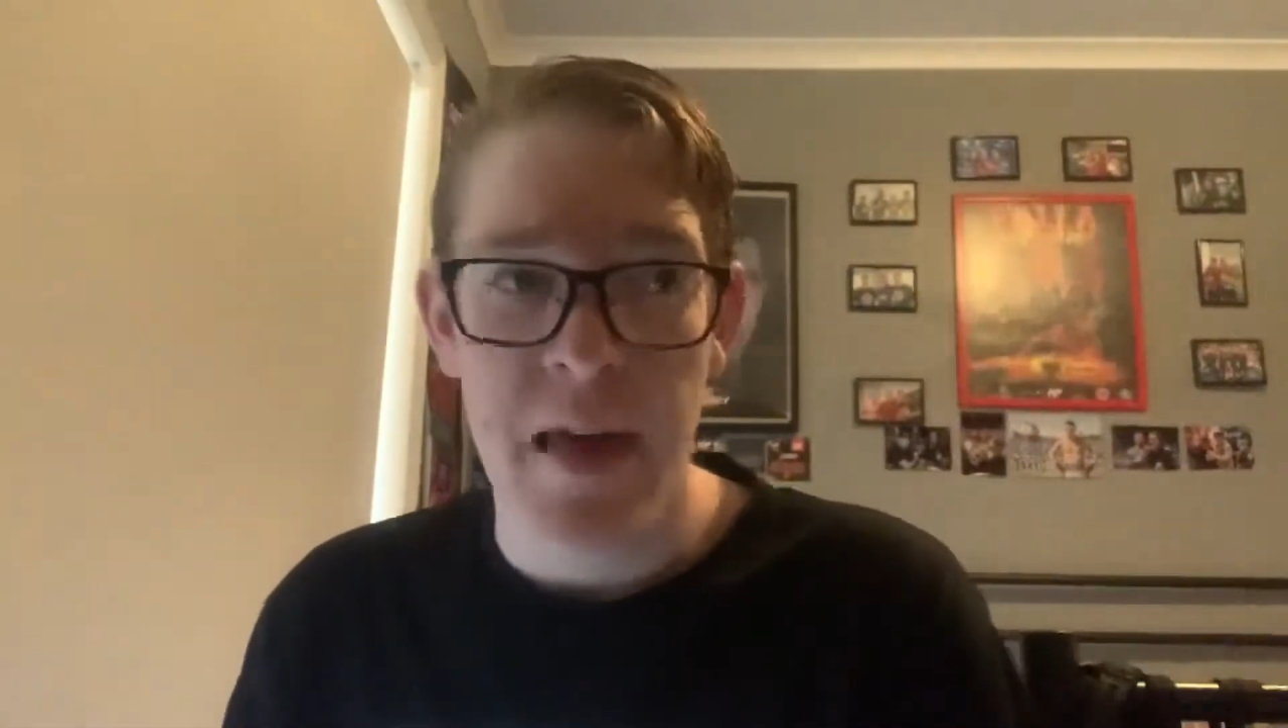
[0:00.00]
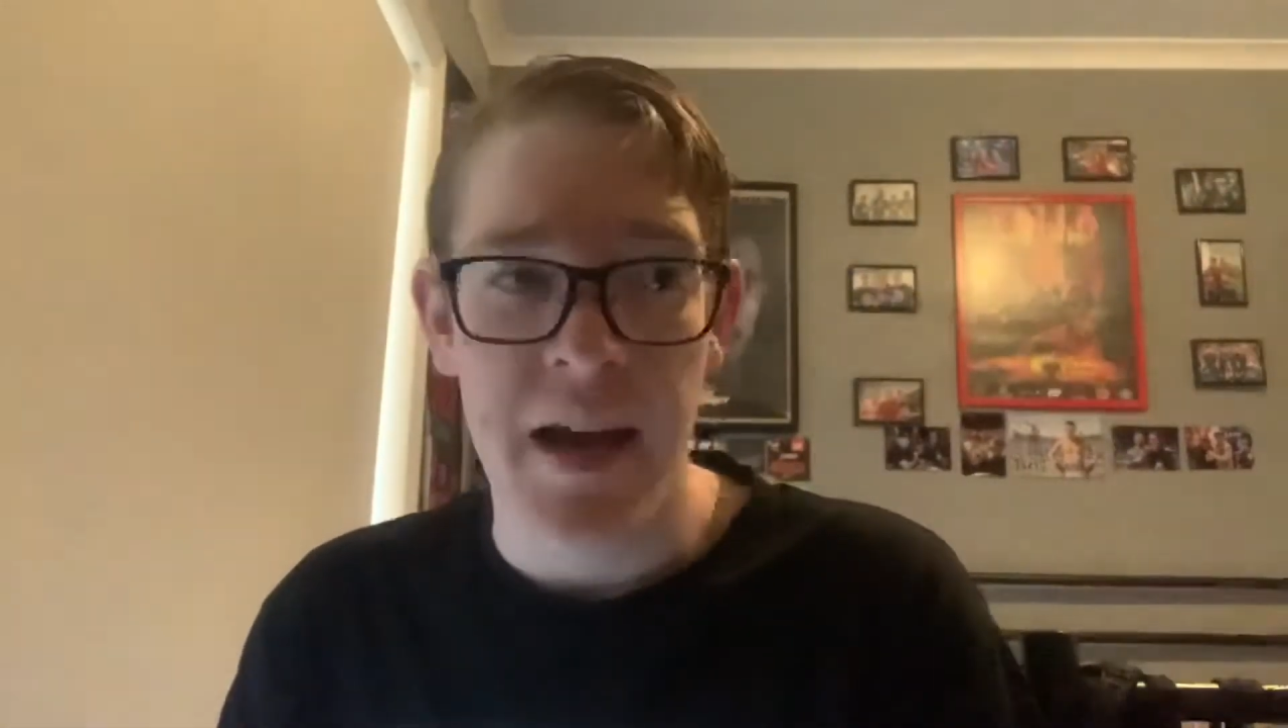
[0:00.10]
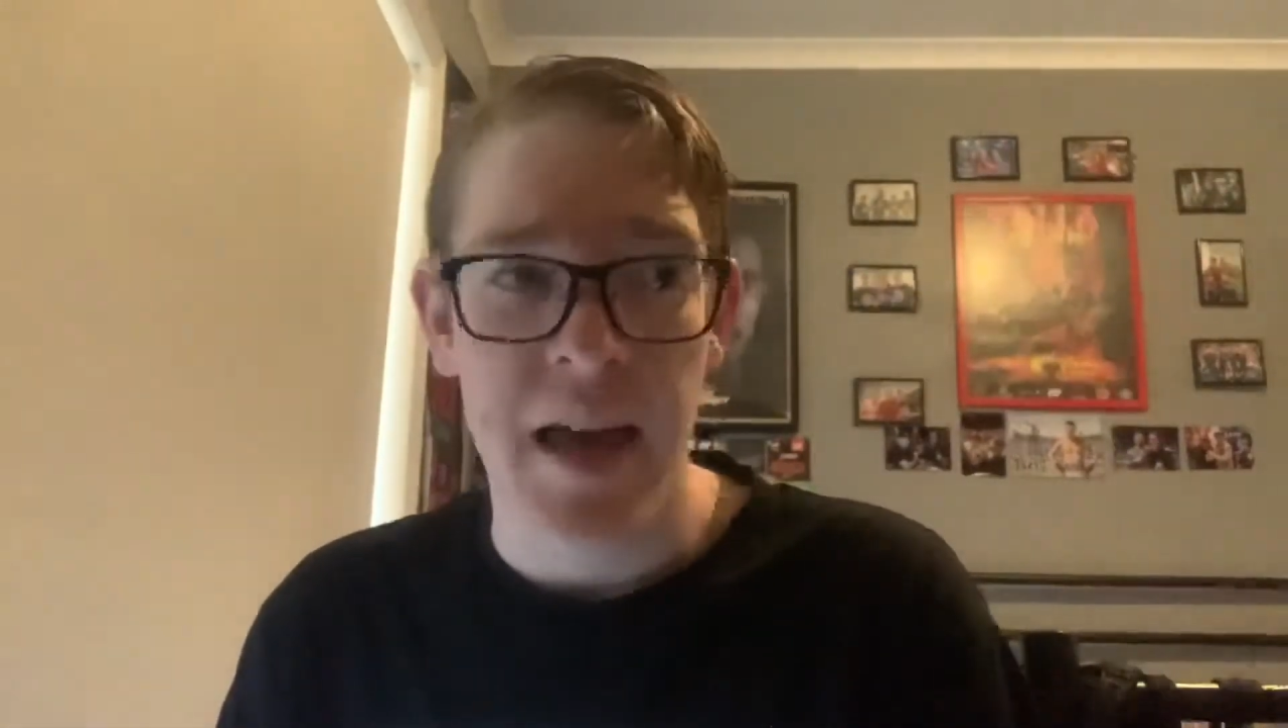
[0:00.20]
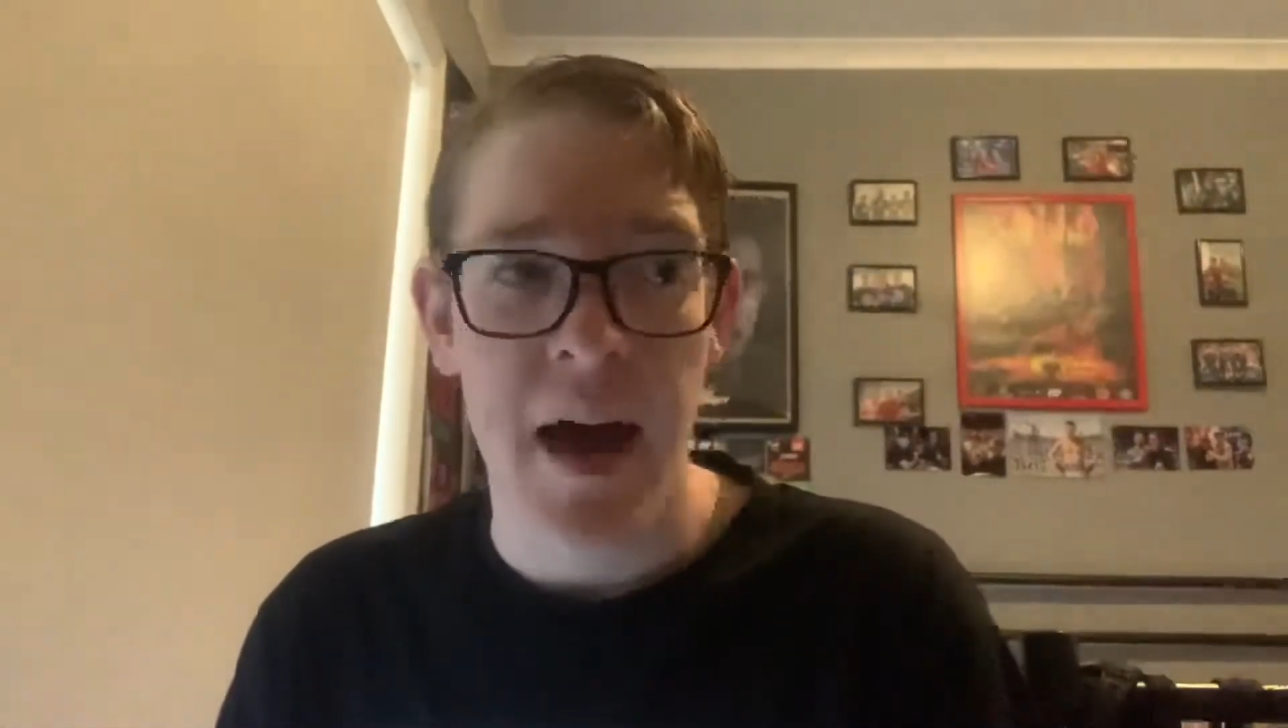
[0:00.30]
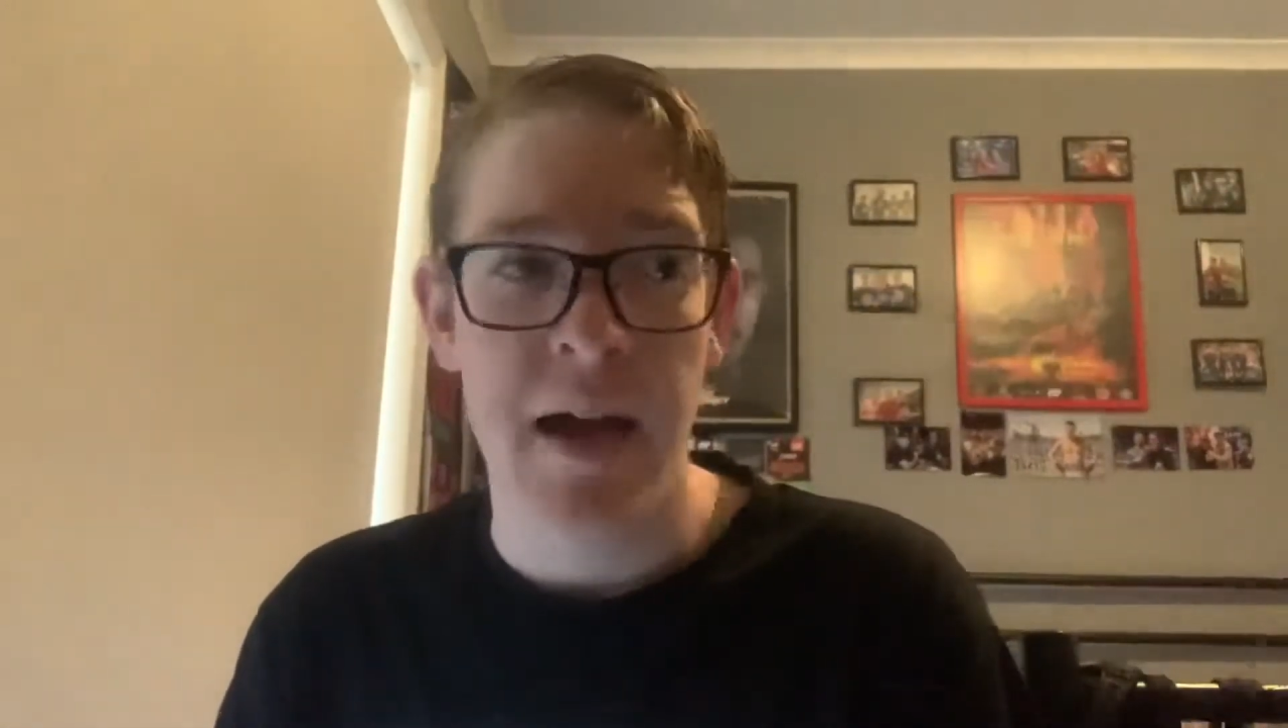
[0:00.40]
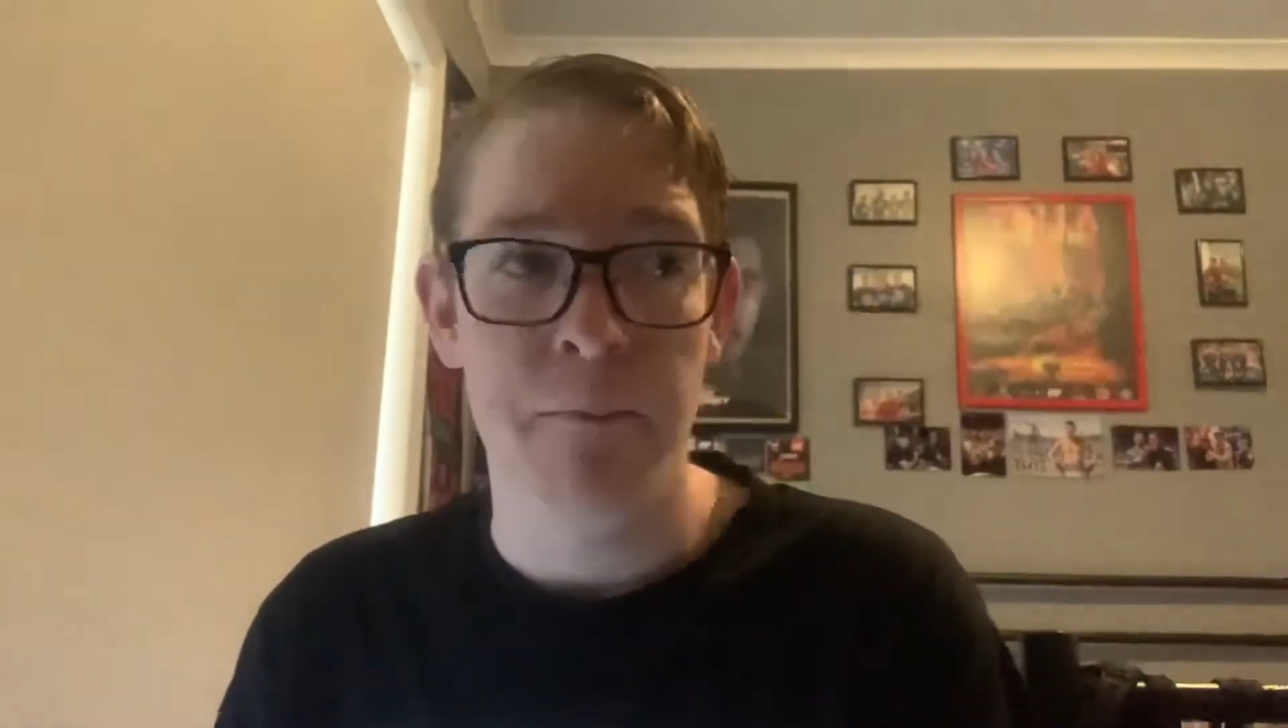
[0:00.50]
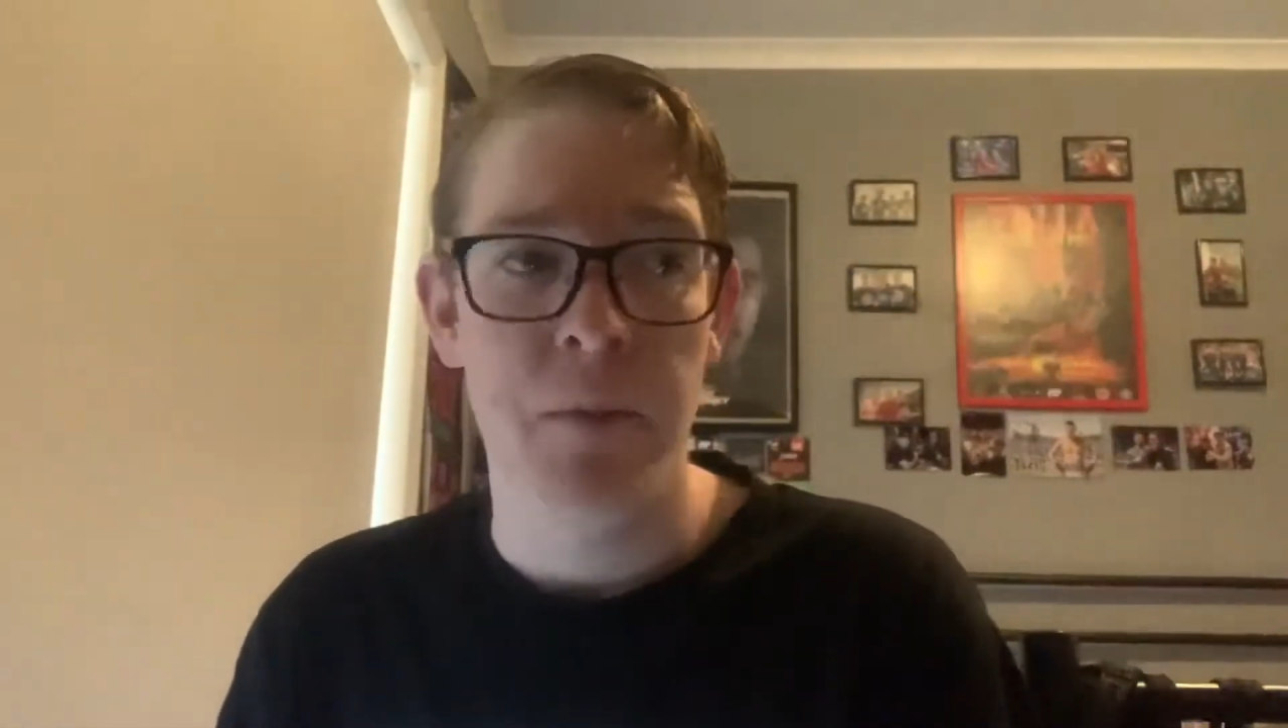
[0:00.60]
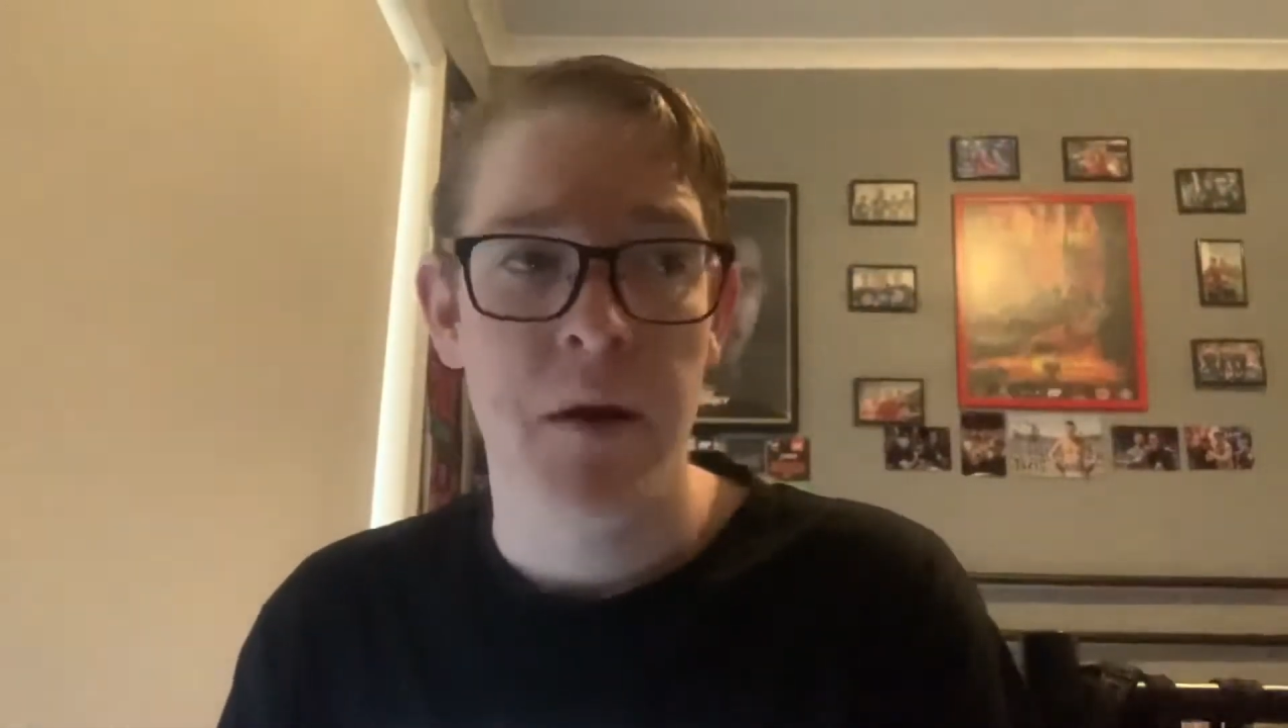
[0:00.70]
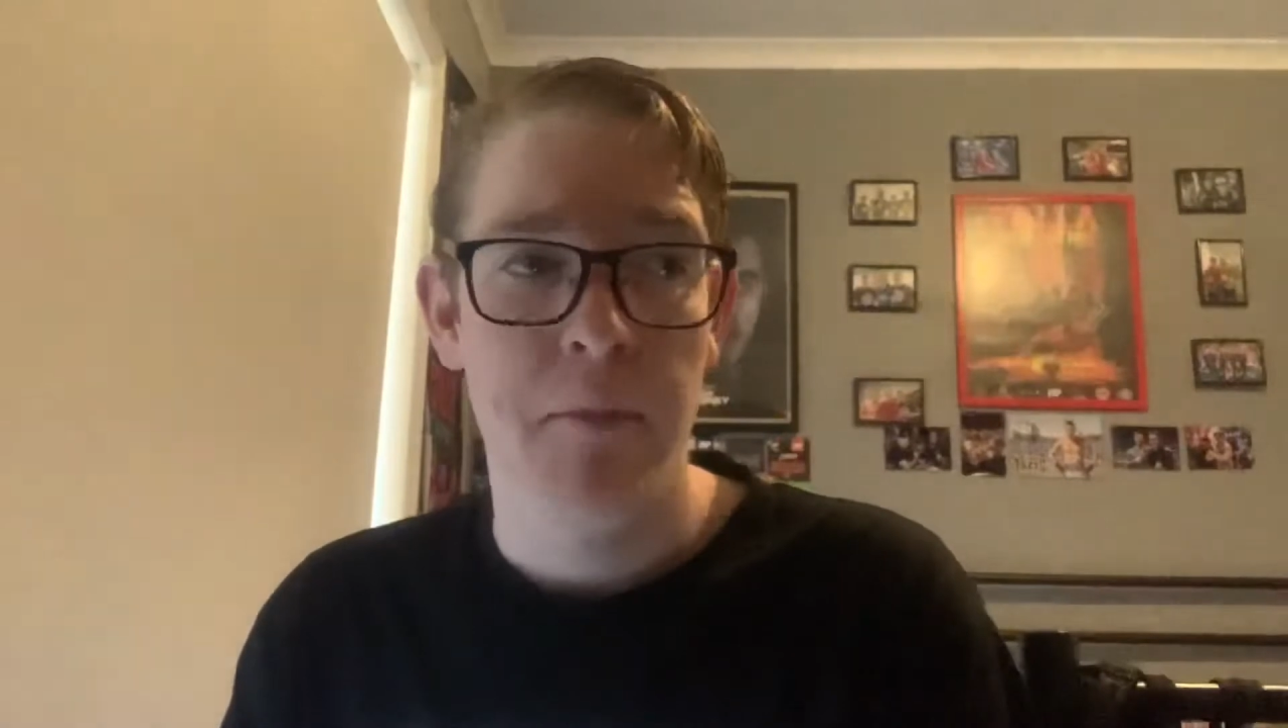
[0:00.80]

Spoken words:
that game